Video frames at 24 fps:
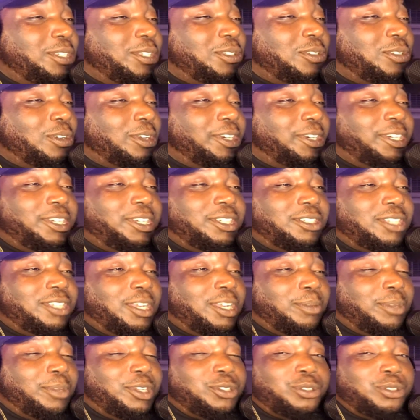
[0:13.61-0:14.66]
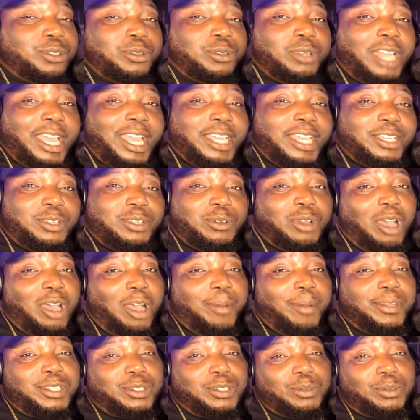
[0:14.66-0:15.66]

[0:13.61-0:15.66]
started in this thing, make sure you like, you comment,